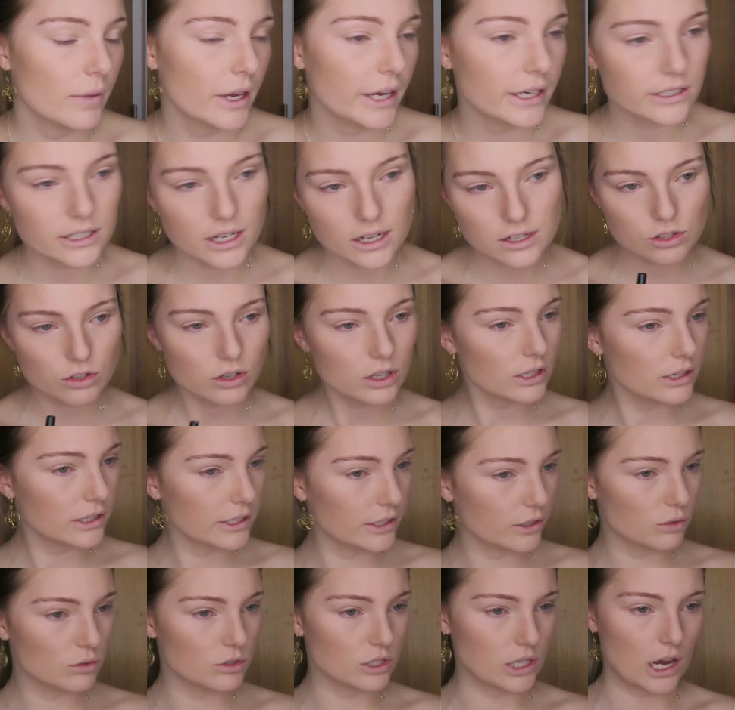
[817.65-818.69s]
It does look a
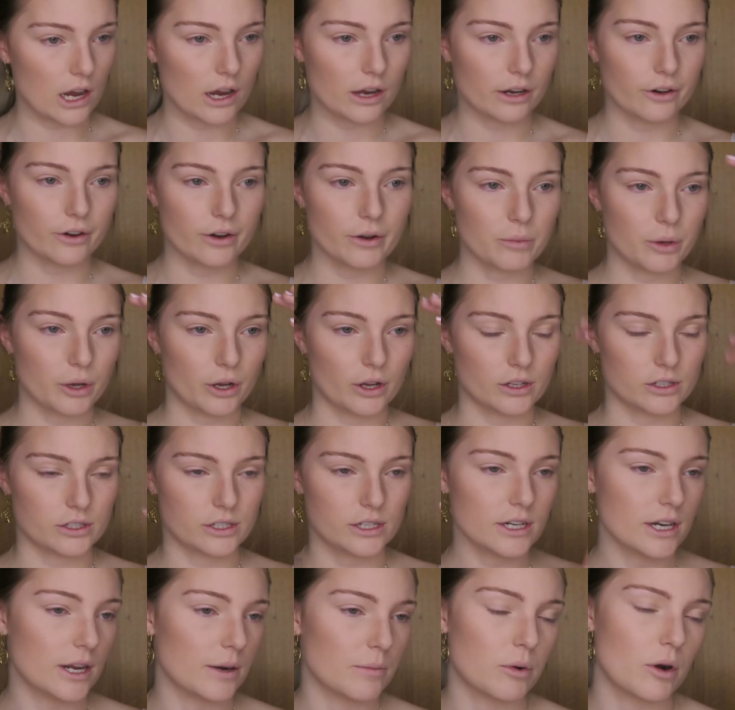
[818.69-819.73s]
little darker in
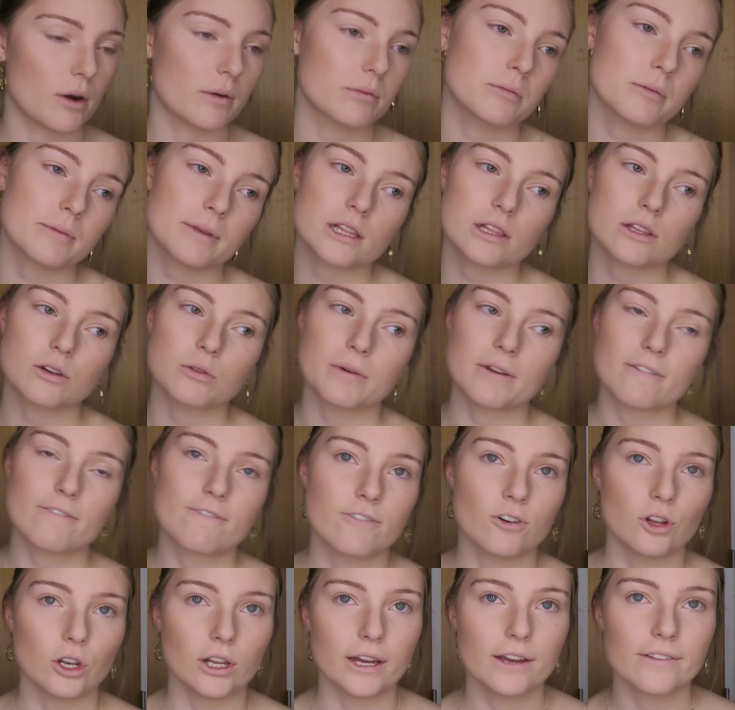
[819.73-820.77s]
person and probably a little
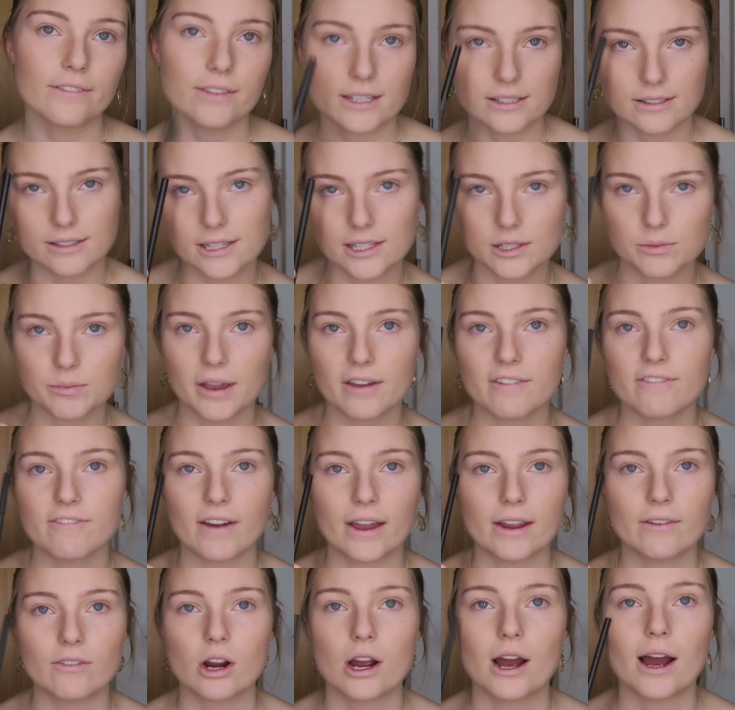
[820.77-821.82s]
bit fuller. This is my
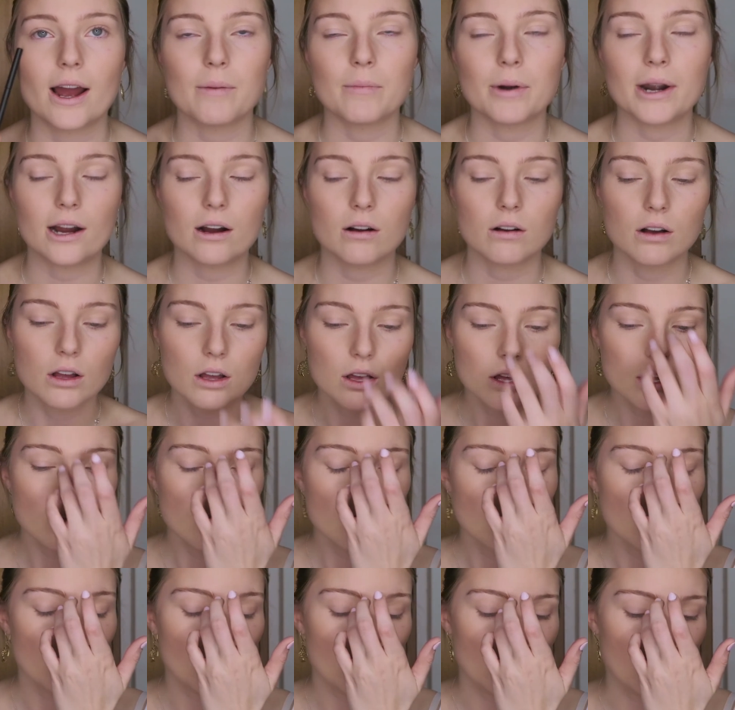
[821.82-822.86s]
favorite eyebrow.
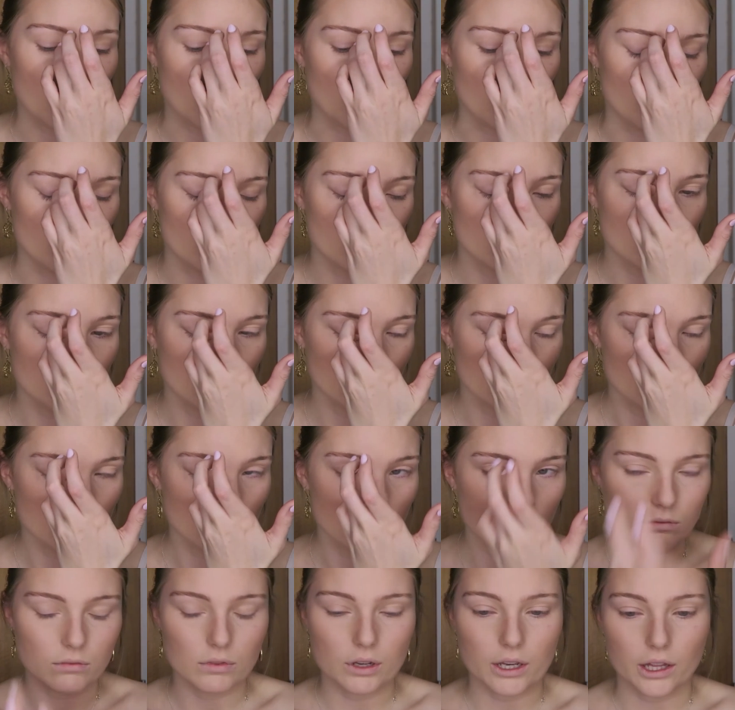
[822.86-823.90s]

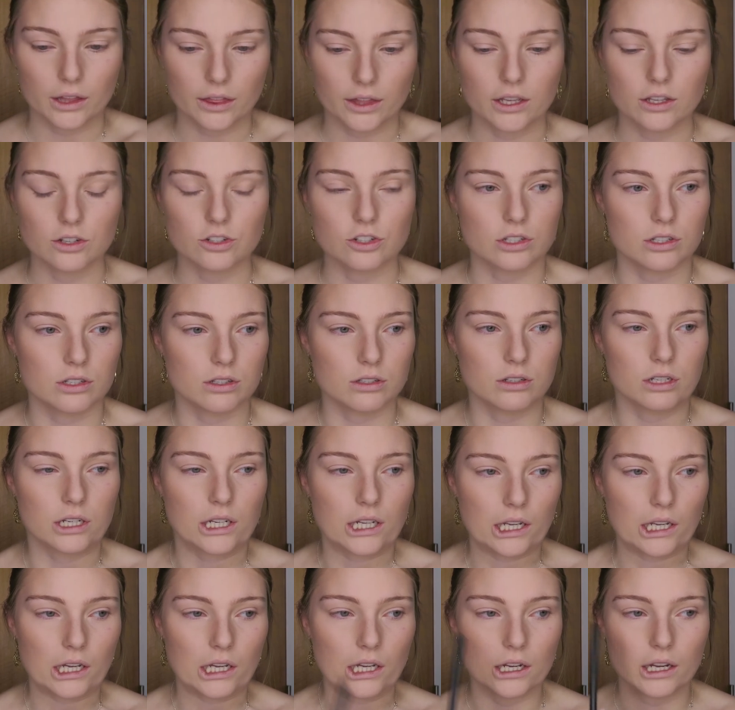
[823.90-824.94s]
I think it just
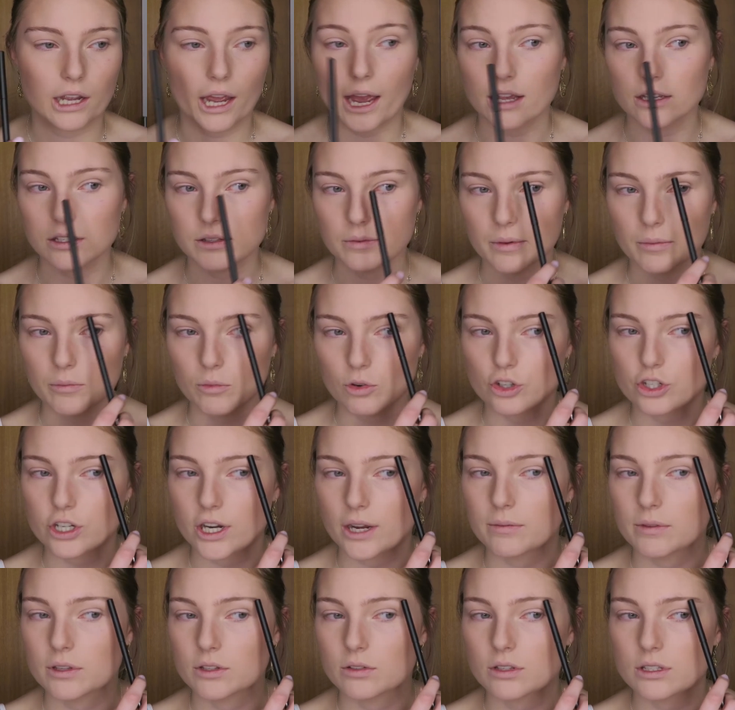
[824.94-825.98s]
has a bit more
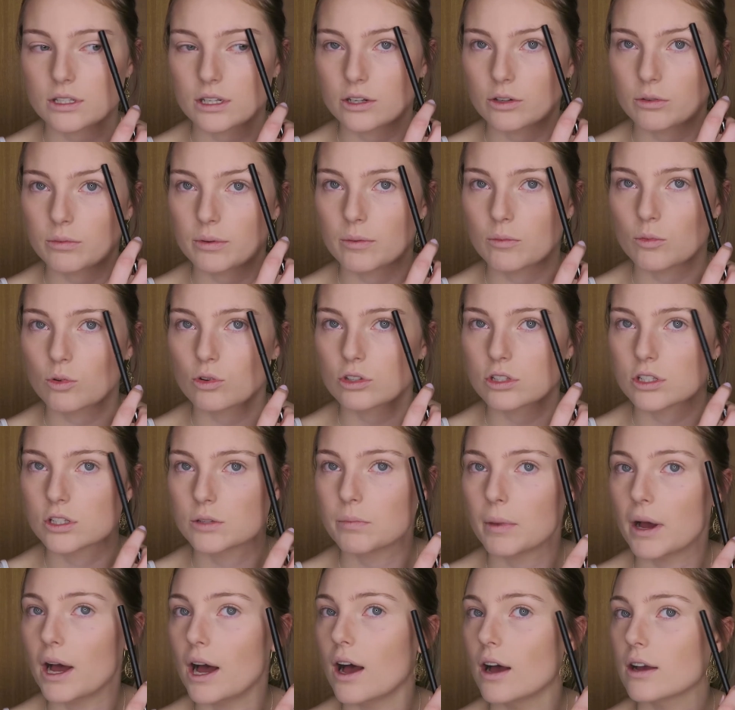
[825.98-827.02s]
shape. This one's a little bit more
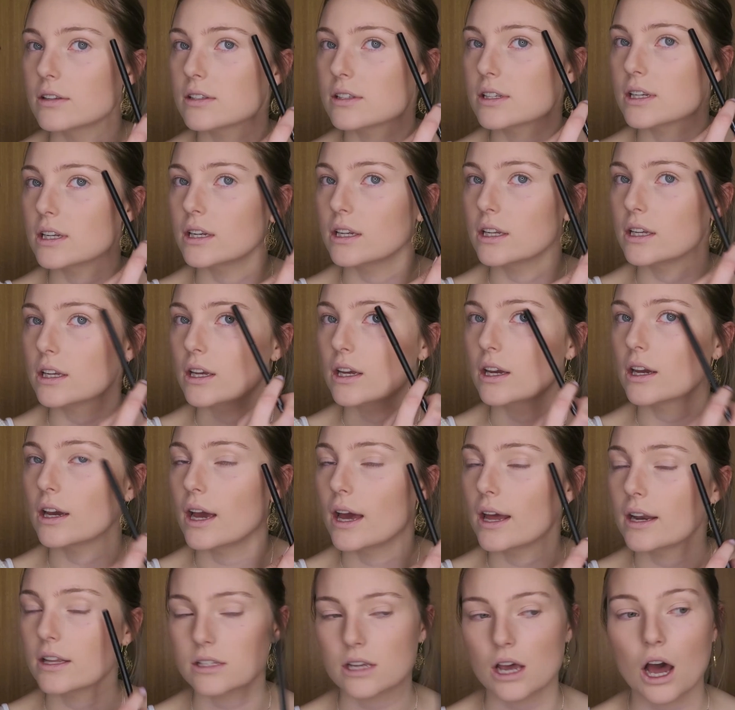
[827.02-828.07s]
sparse in here
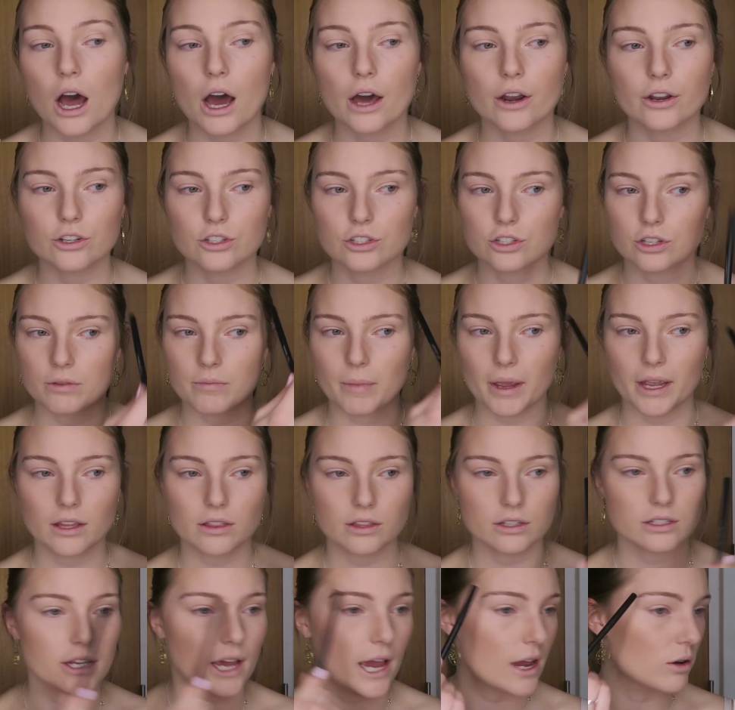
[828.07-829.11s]
and it's harder to make
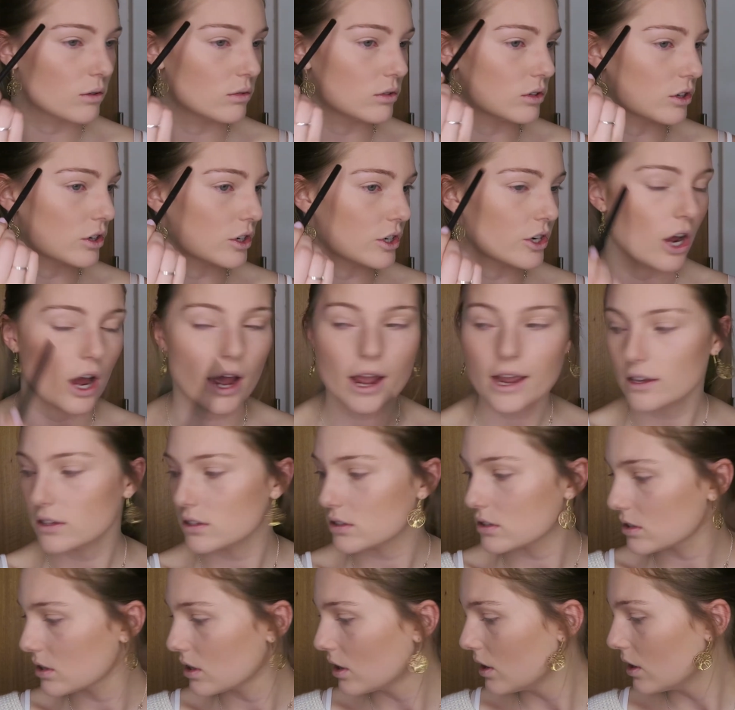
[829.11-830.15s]
the tail look
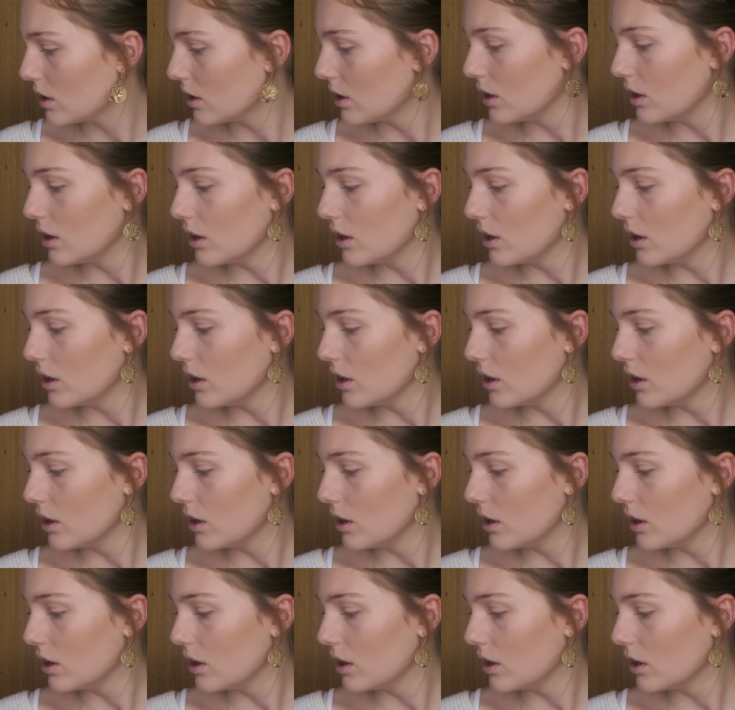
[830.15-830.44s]
nice.